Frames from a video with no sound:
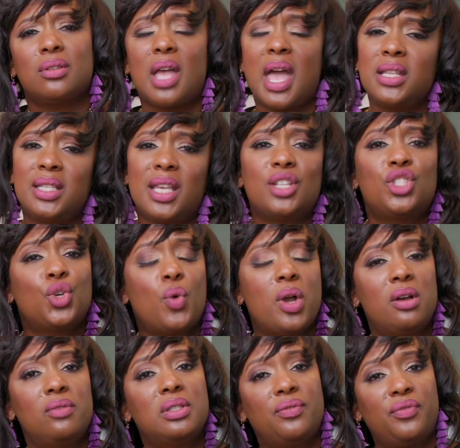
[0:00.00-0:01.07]
I'd say
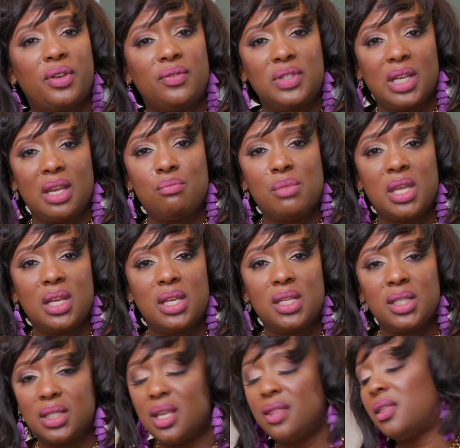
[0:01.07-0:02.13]
12 to 15
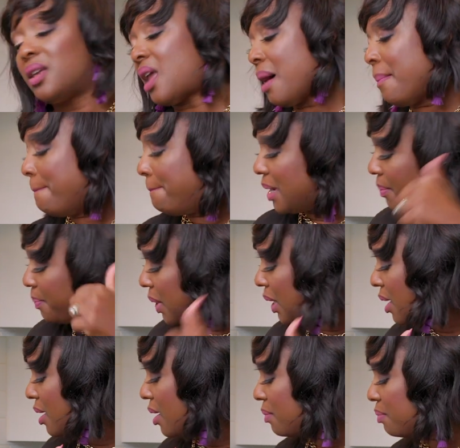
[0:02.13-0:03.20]
minutes, and then I bump it
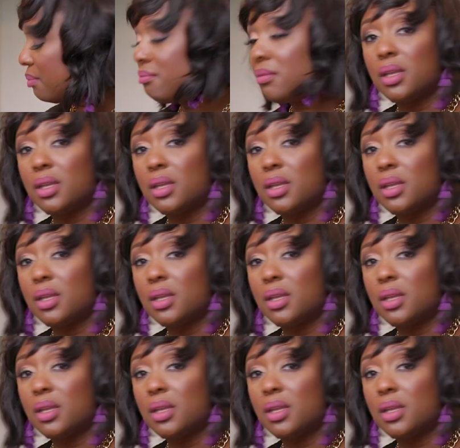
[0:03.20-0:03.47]
up